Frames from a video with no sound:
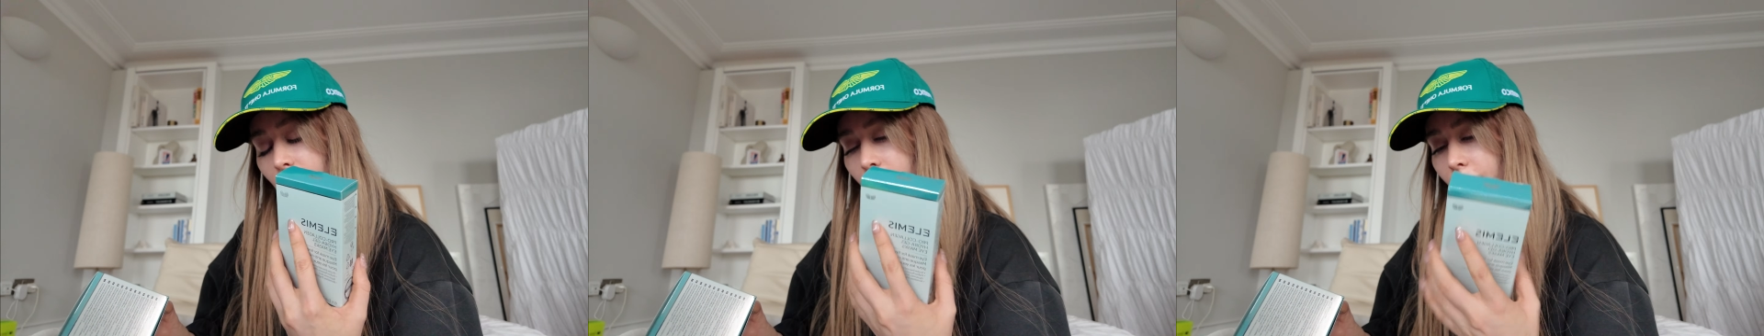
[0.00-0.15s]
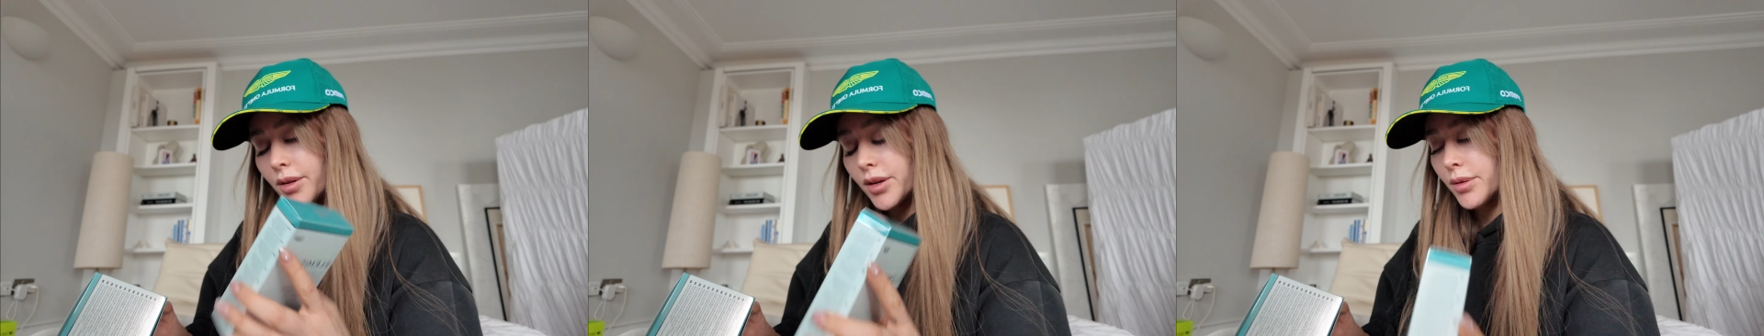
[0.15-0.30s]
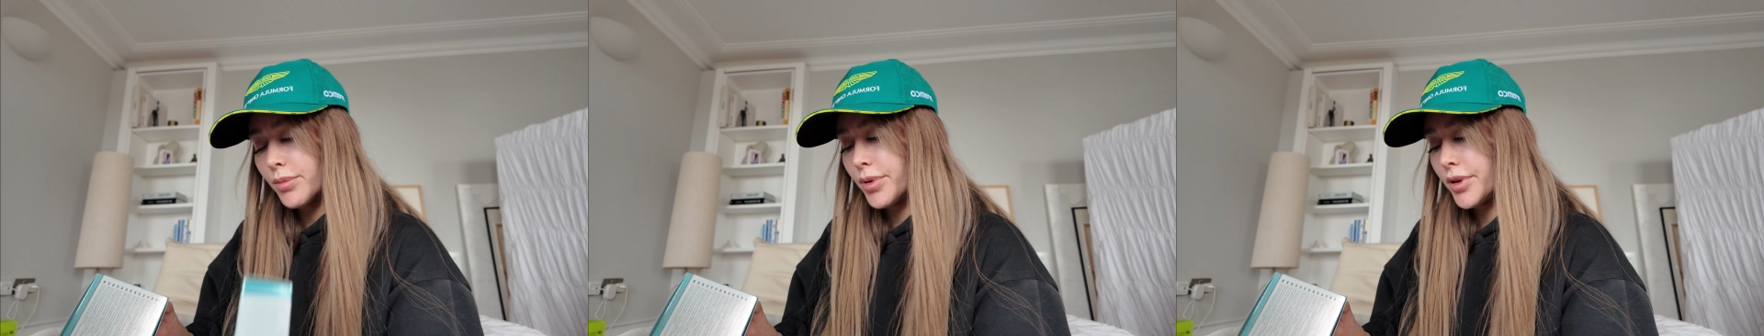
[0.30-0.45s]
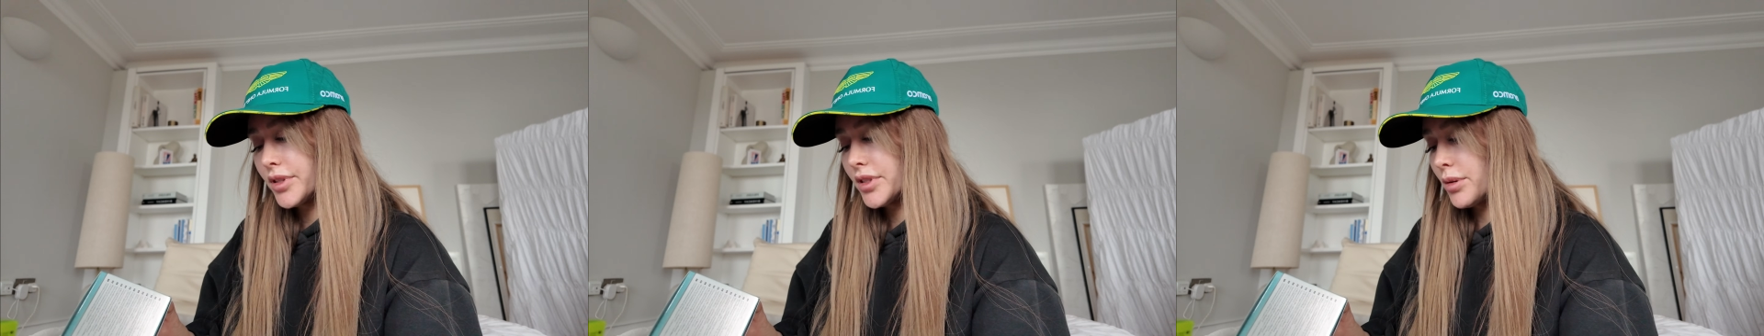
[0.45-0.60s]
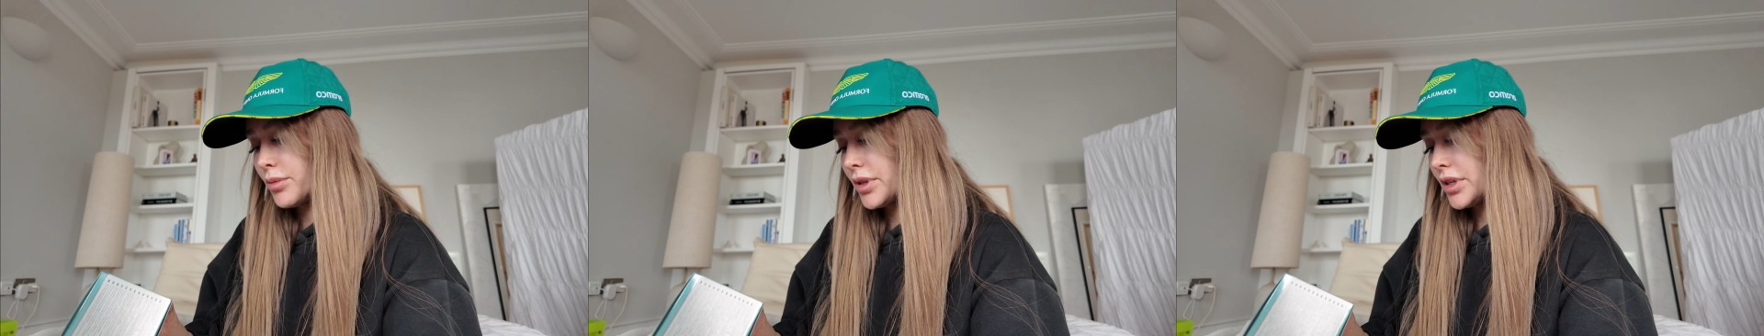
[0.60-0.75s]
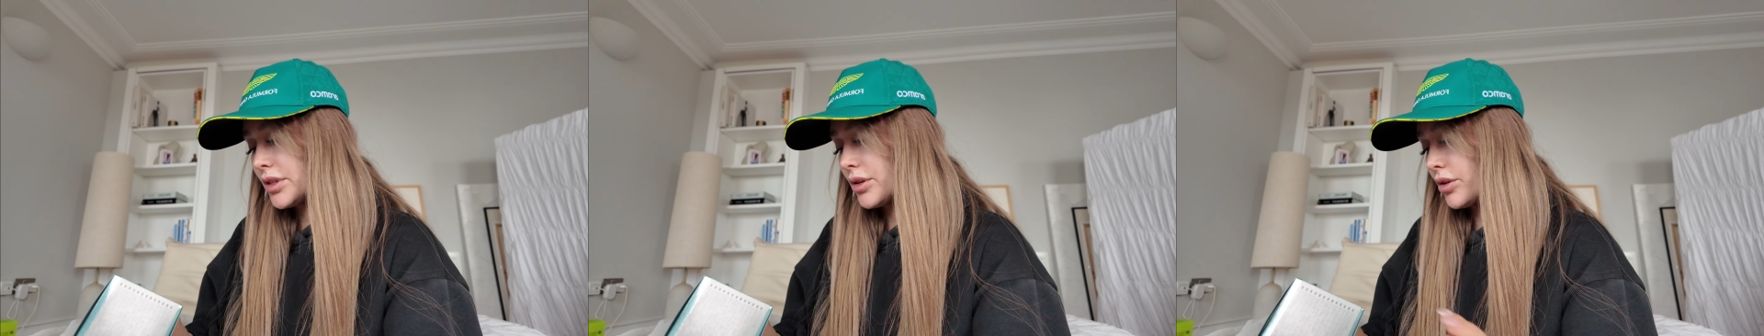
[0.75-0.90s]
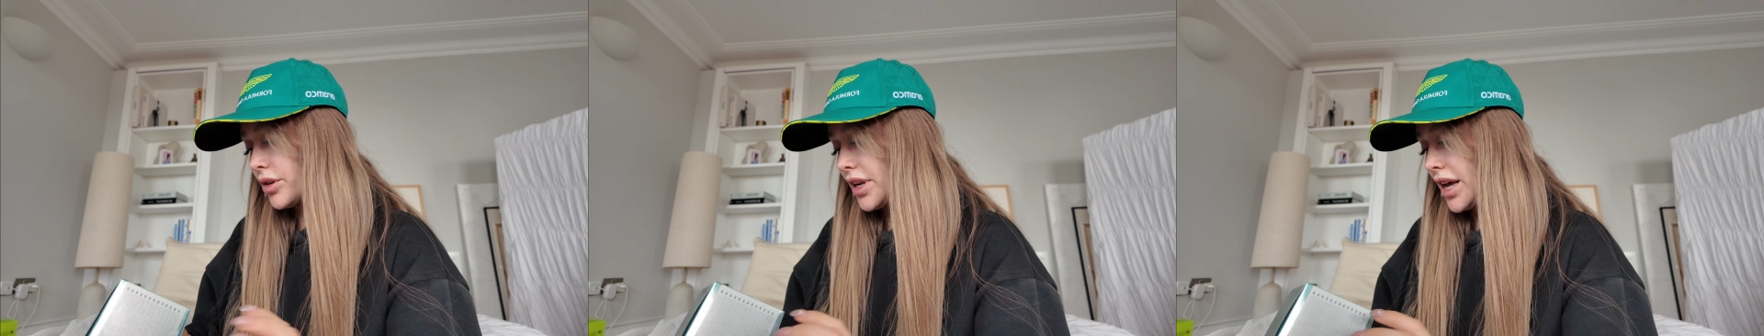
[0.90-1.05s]
I'm going to put some of
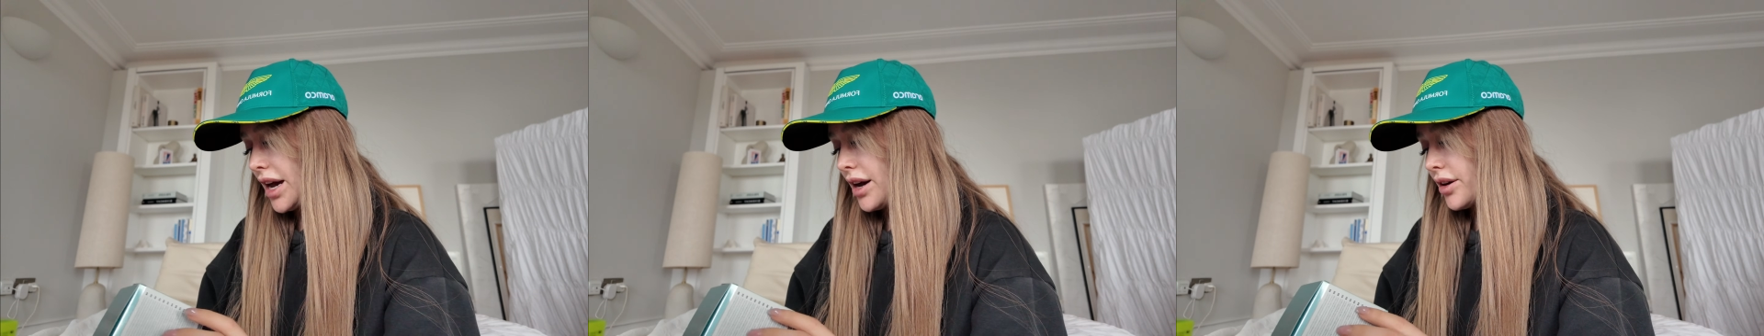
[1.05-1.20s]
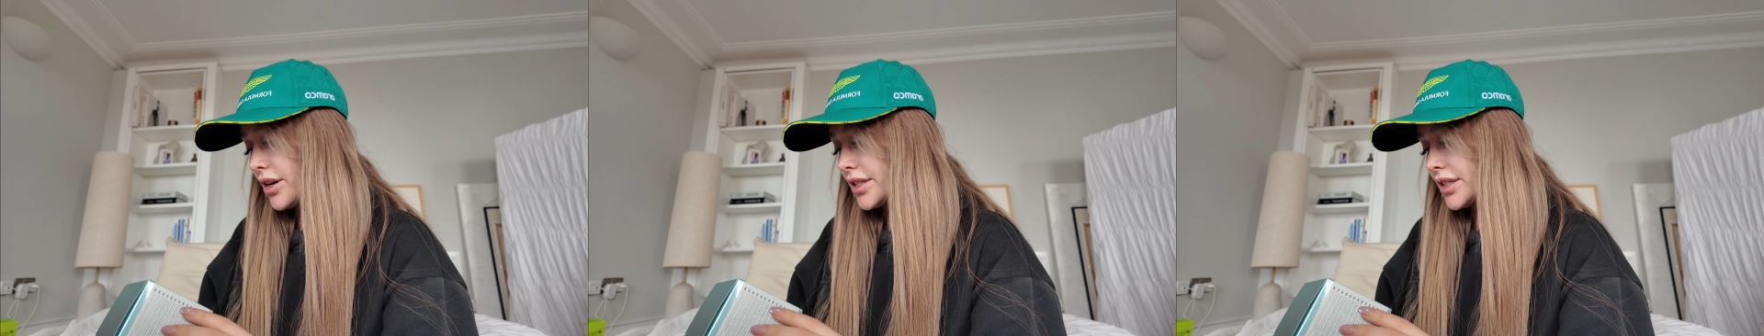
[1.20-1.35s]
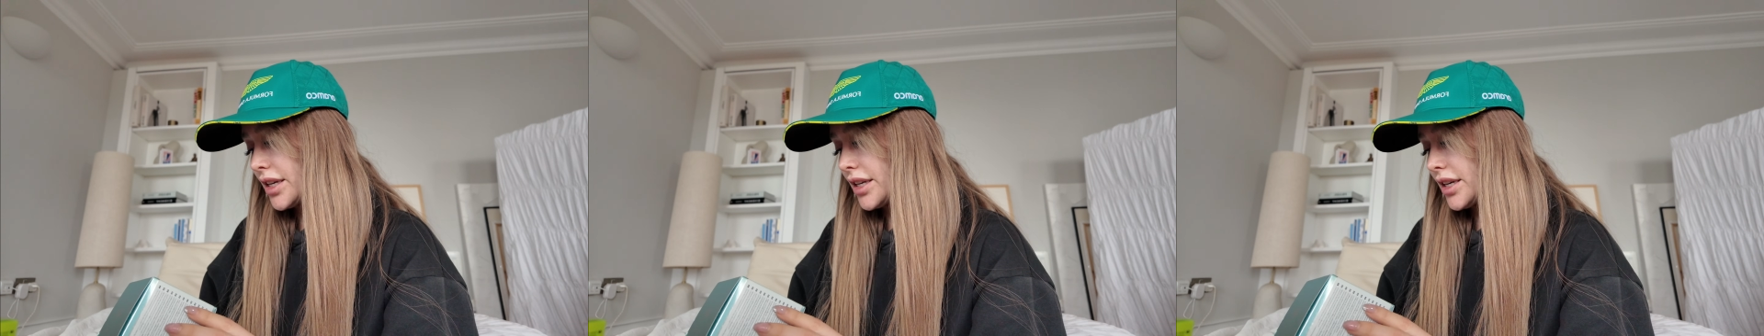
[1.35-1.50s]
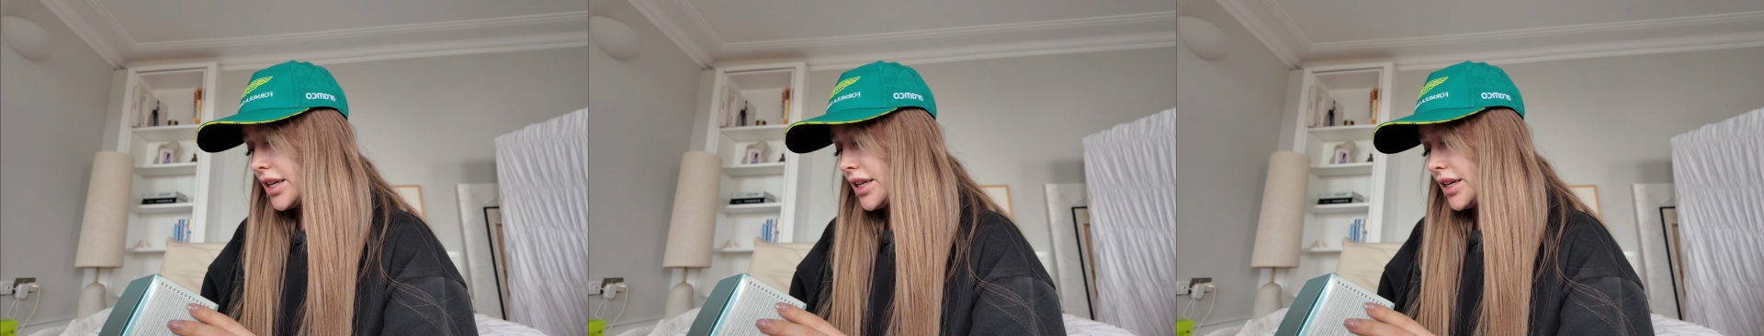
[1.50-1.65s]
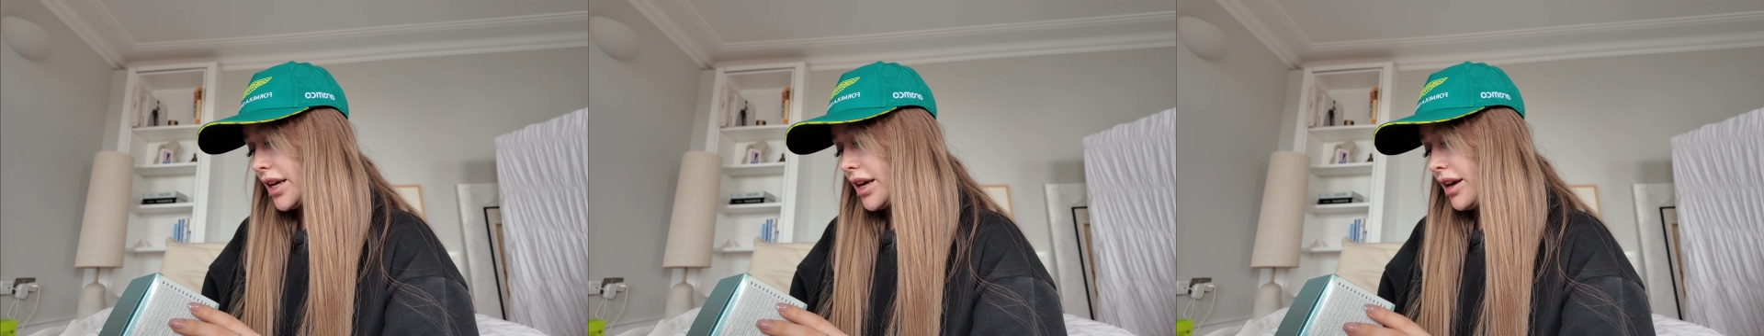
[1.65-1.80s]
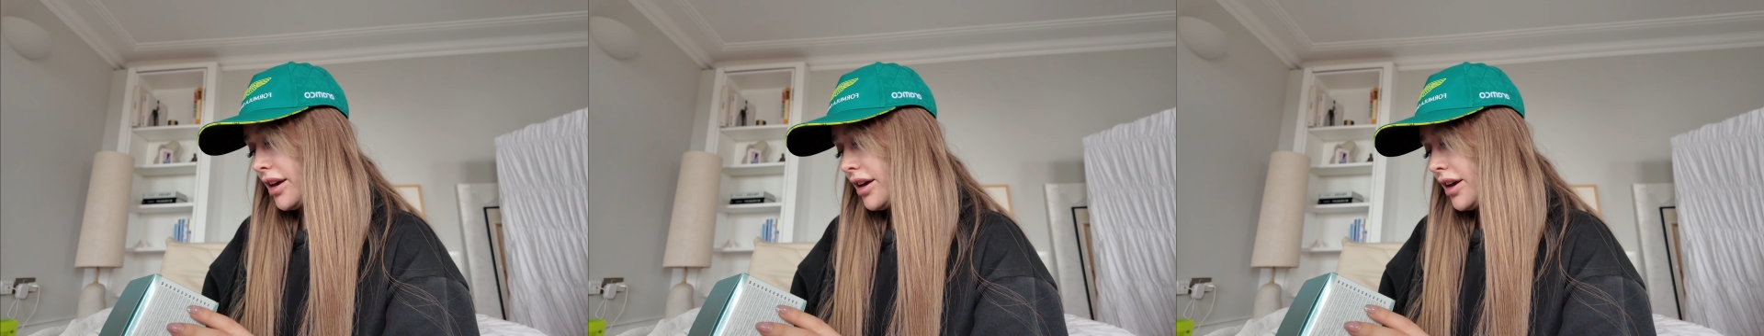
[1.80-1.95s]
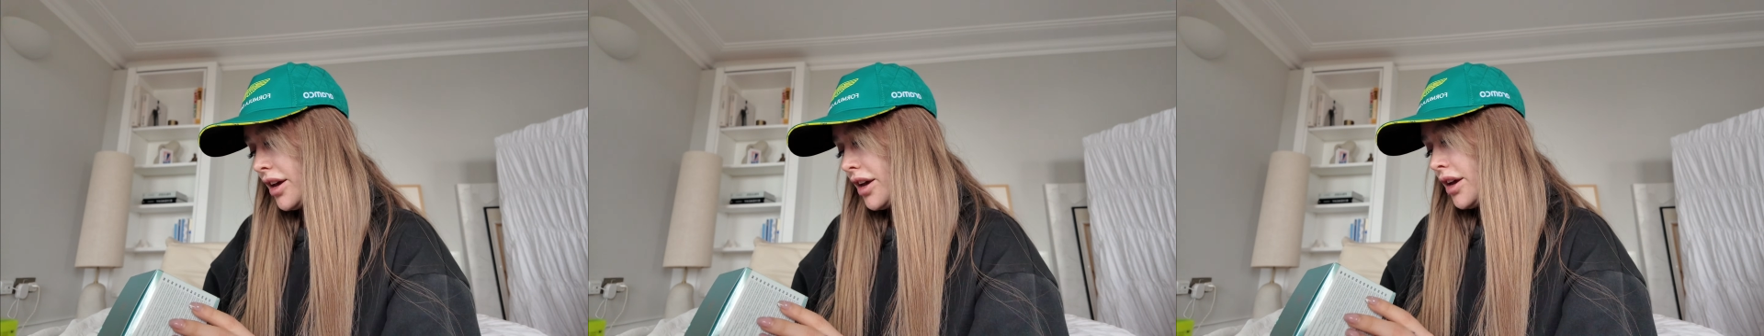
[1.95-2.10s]
these on now because I need
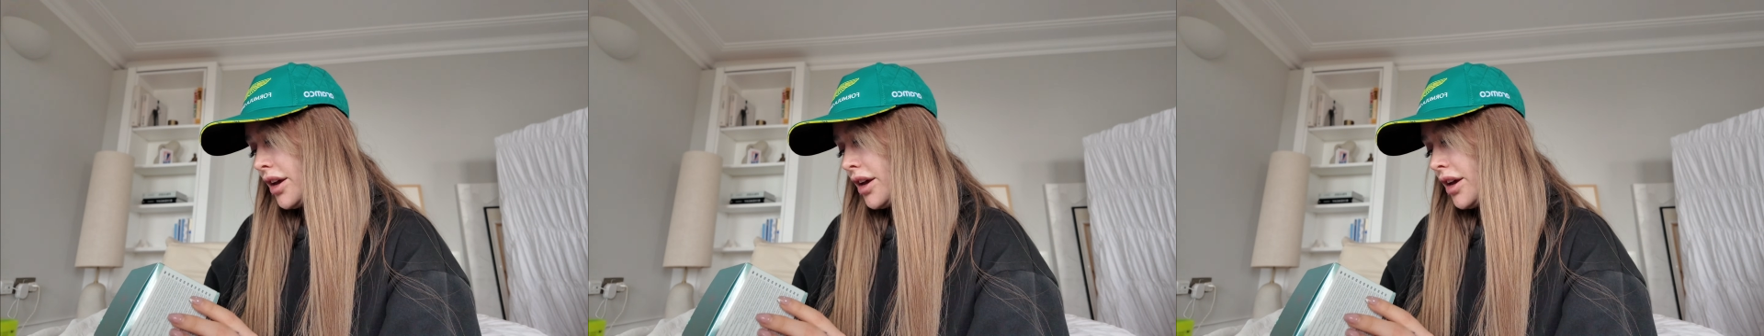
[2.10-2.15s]
it.